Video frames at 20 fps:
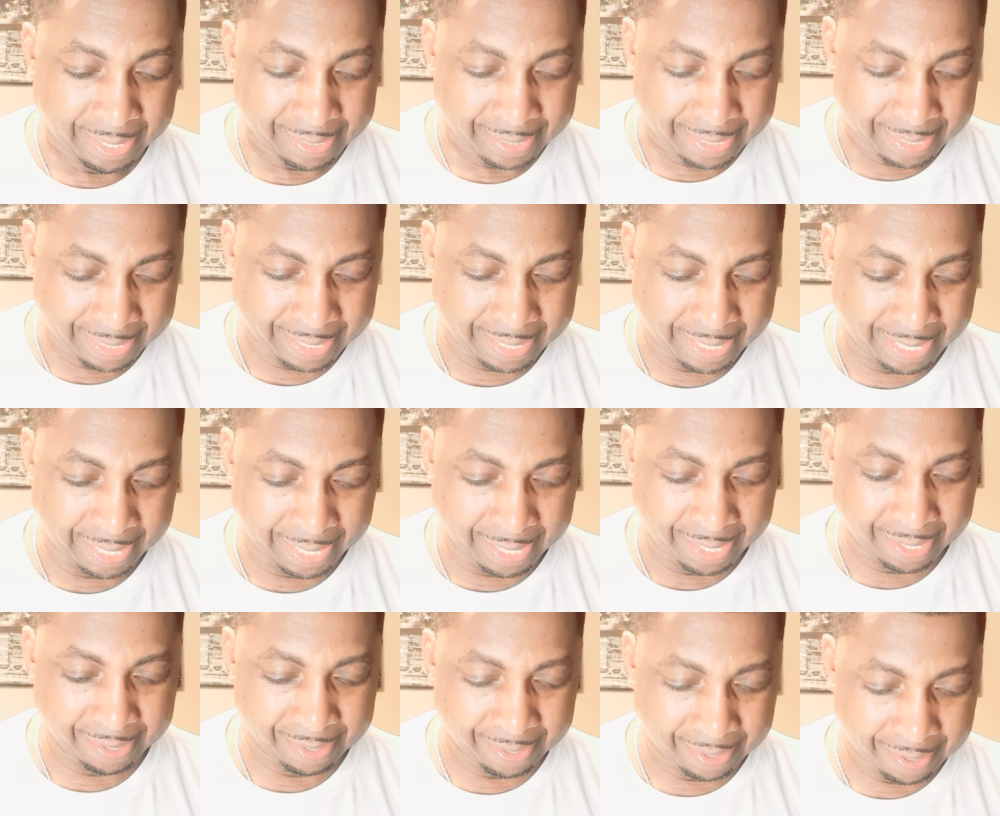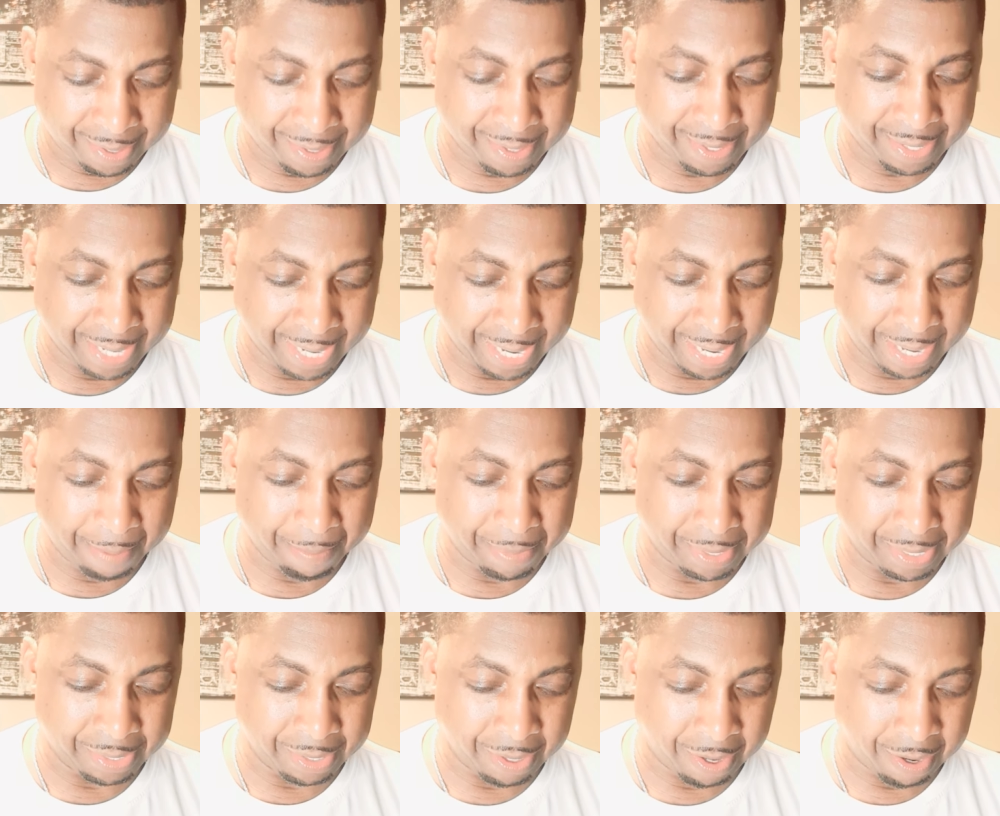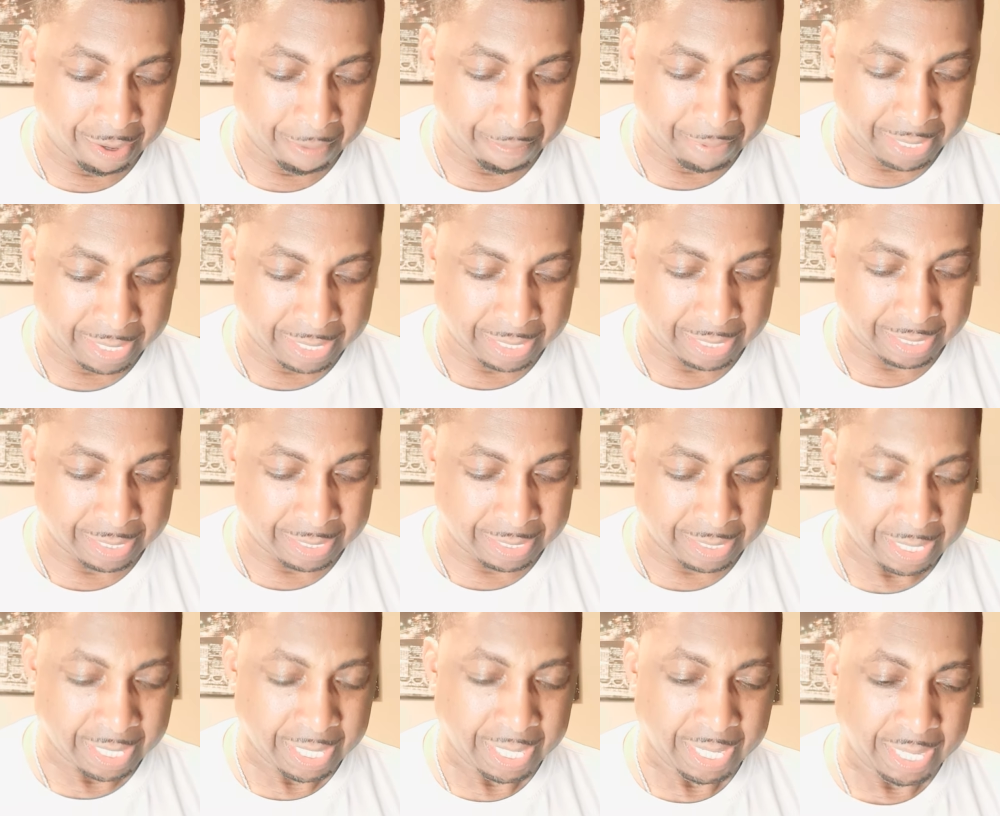the king hung Haman, y'all, because